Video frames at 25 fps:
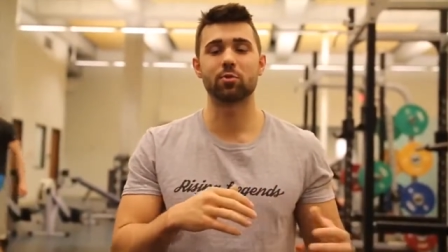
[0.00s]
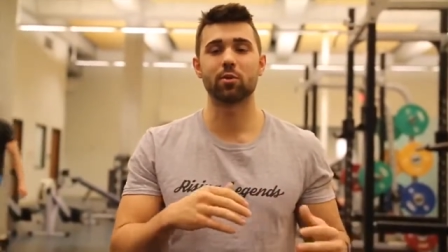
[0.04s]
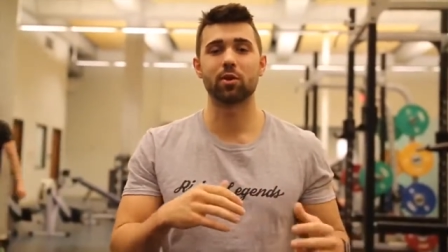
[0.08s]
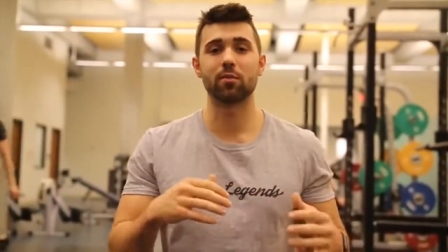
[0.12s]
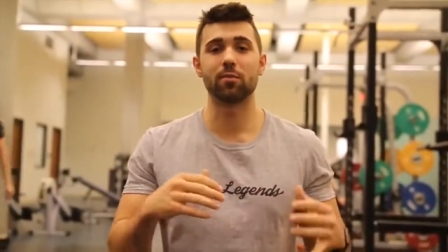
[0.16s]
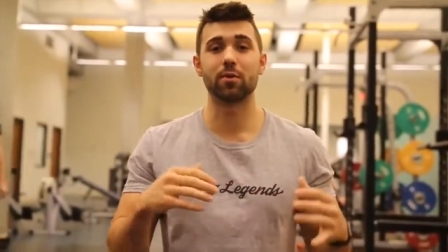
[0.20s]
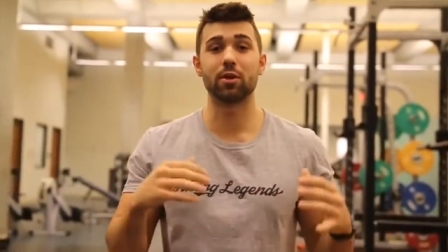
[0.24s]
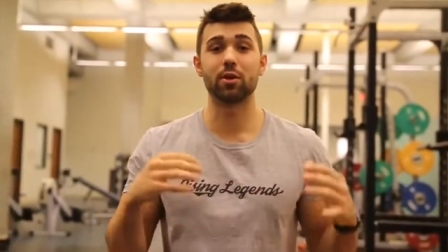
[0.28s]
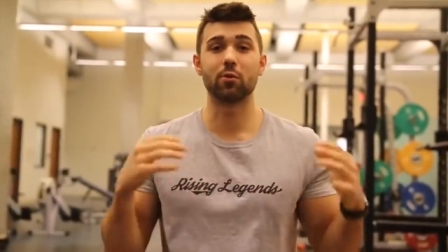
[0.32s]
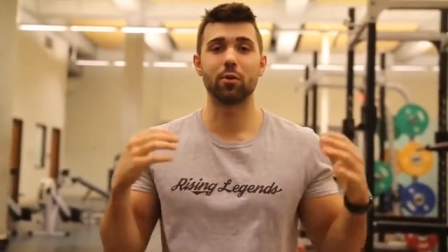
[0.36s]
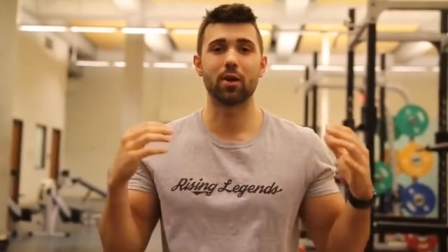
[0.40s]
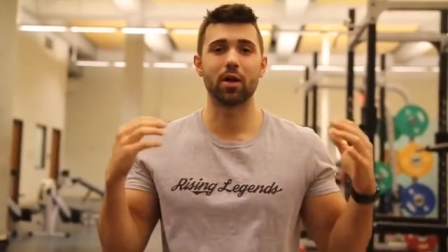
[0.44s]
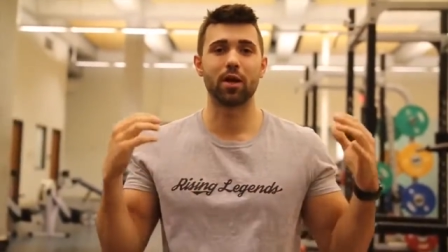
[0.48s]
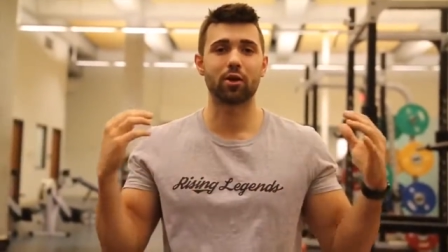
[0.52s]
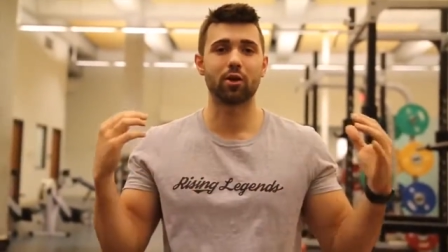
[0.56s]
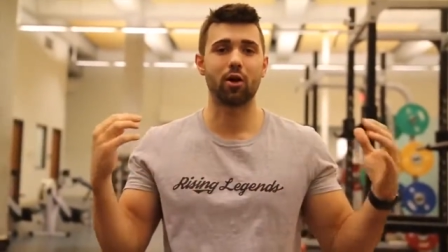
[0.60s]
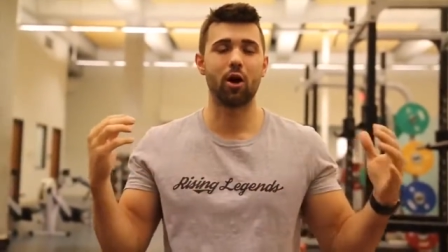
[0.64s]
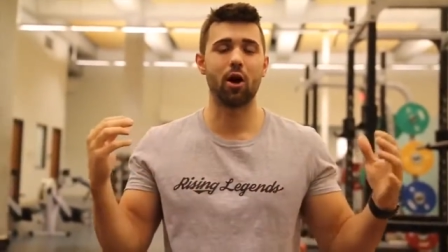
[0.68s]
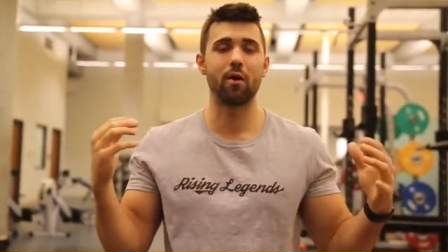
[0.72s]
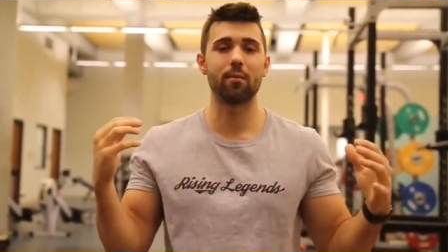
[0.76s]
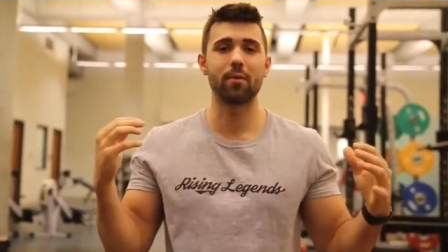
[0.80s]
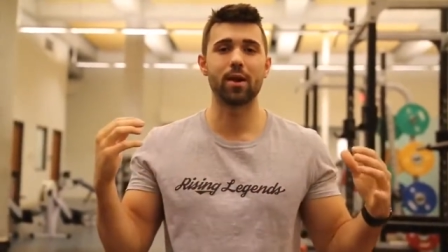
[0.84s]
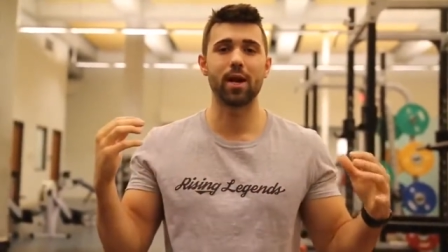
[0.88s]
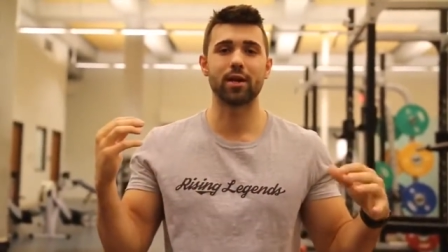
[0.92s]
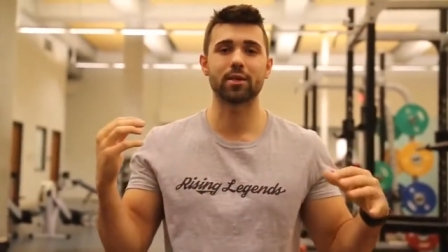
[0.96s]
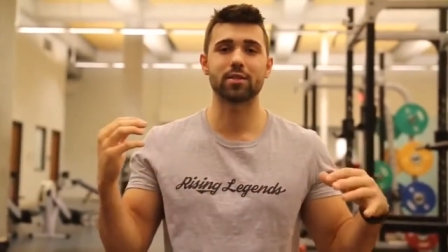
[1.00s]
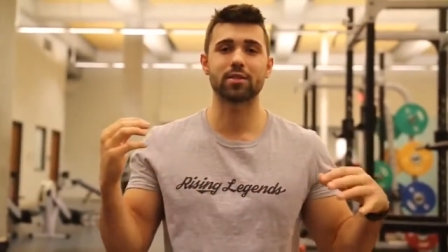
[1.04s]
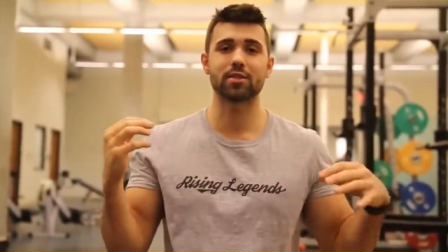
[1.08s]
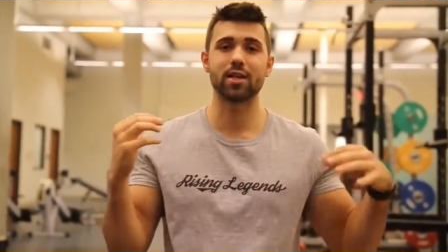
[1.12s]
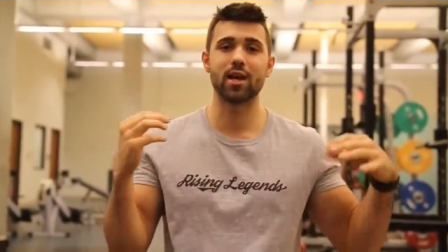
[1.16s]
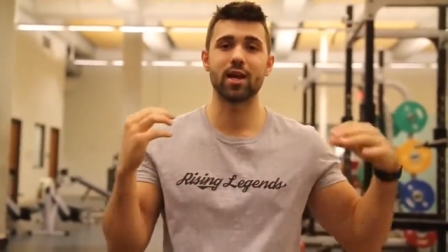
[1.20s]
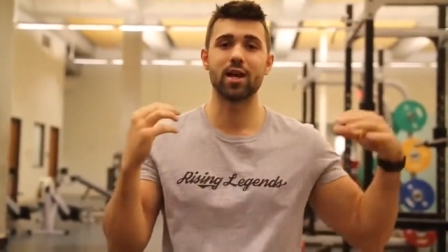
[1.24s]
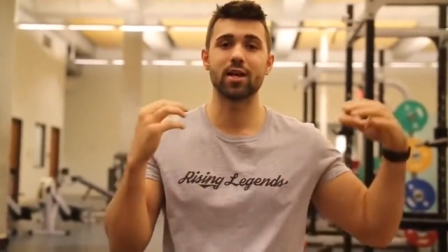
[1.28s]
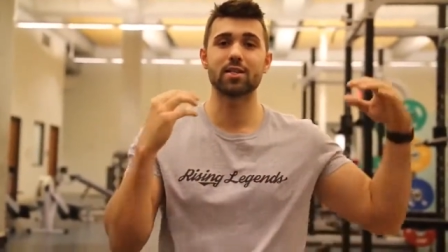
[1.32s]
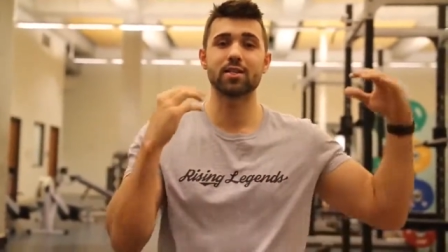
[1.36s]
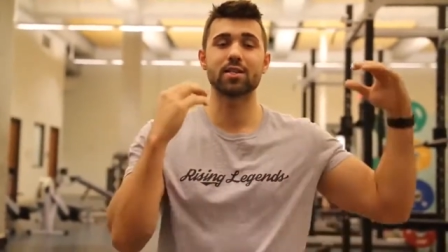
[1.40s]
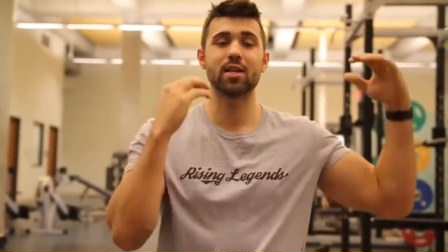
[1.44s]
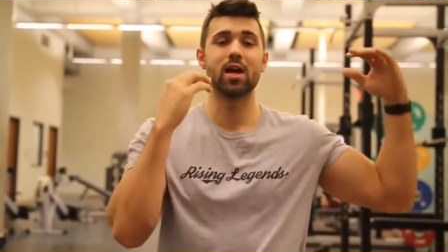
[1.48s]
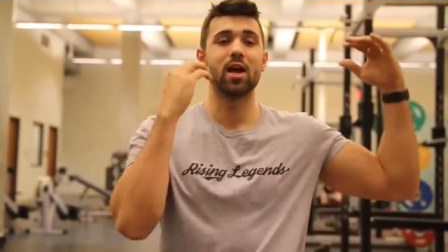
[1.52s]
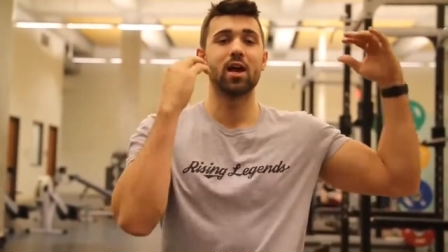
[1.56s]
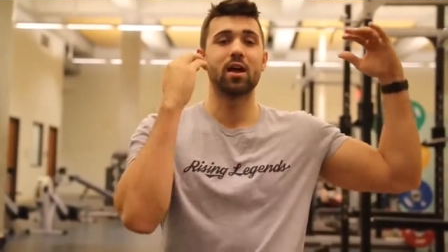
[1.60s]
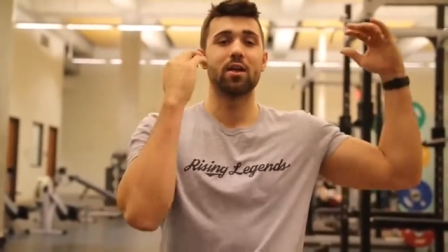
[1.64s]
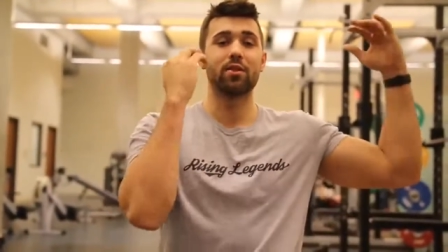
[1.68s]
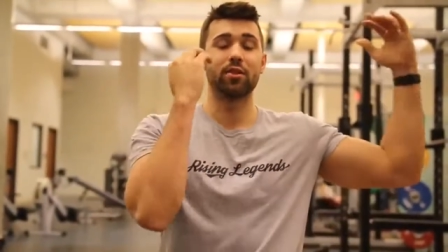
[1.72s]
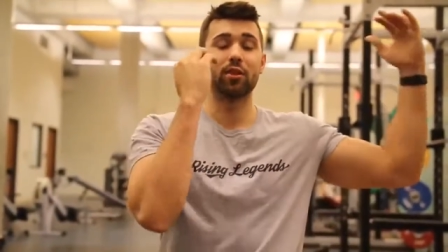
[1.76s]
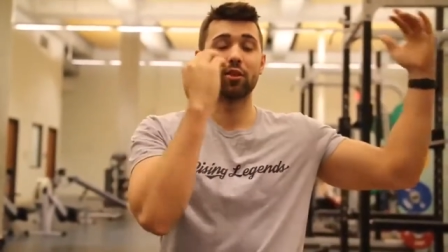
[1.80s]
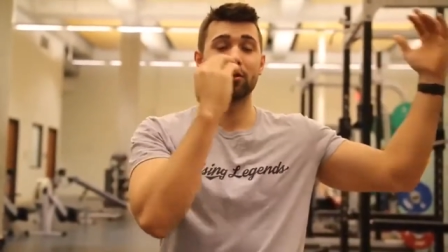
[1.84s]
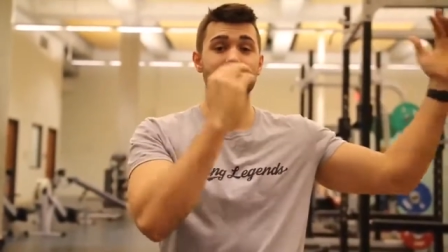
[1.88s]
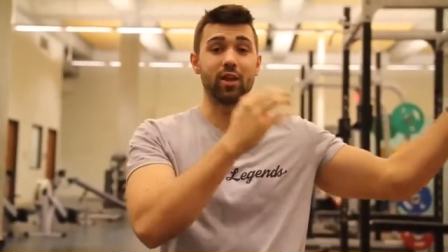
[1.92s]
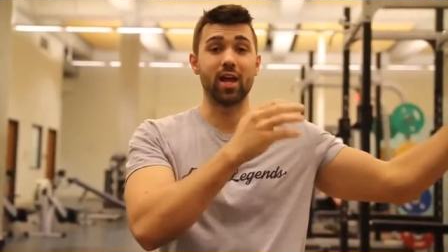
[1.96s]
We're gonna be doing a common exercise,
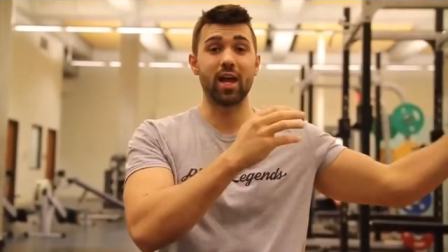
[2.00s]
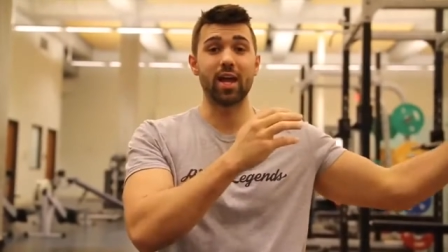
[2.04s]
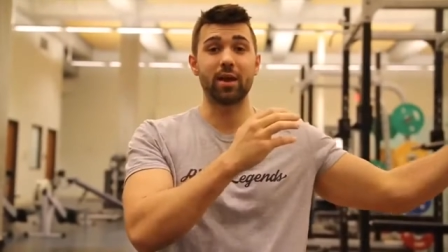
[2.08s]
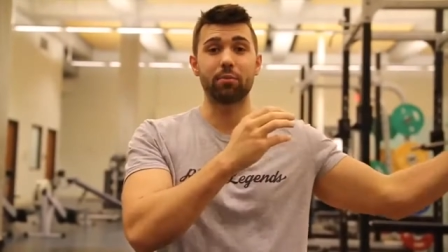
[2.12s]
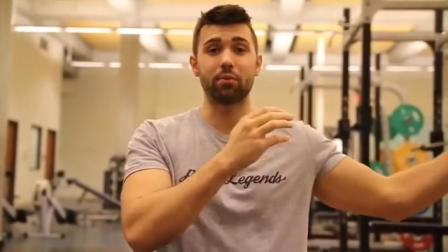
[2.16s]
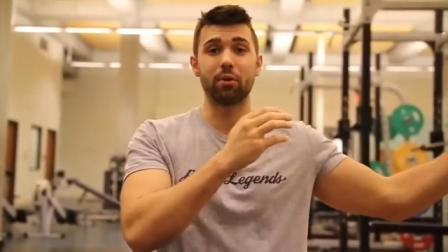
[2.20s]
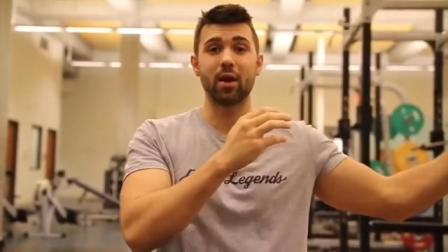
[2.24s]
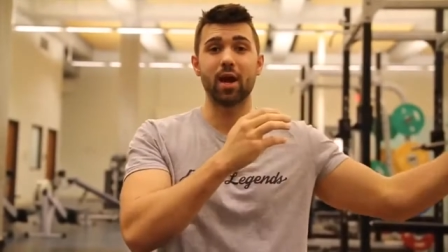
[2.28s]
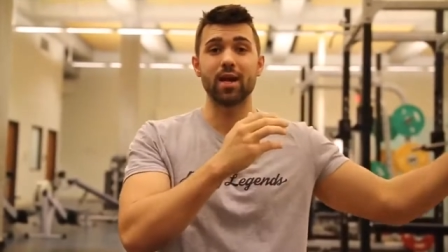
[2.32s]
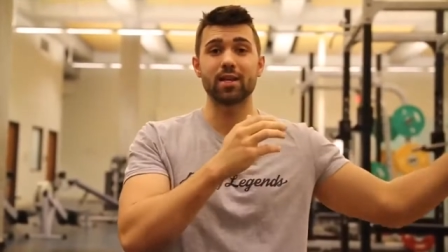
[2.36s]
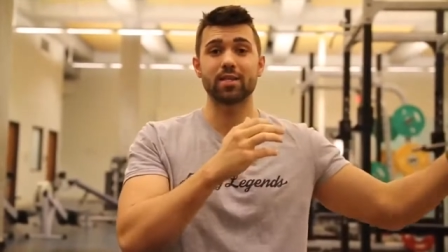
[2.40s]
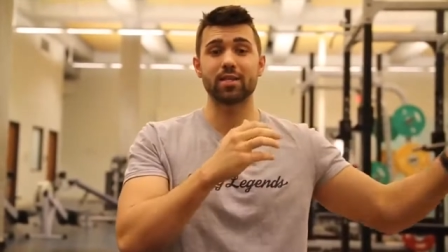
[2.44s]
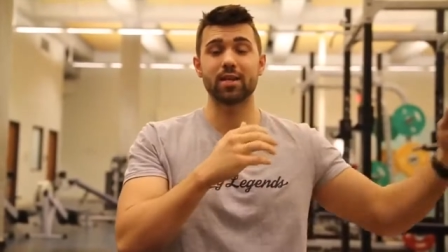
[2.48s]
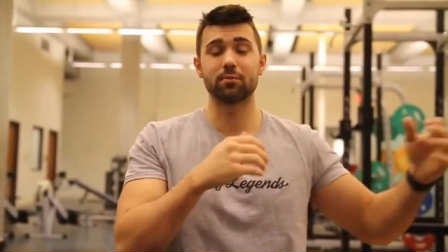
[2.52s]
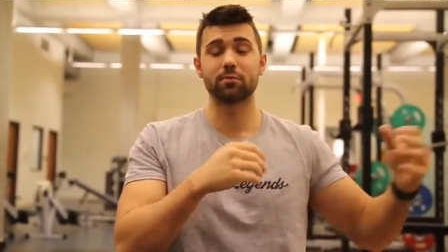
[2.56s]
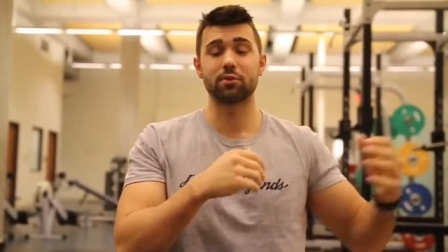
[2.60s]
the leg press.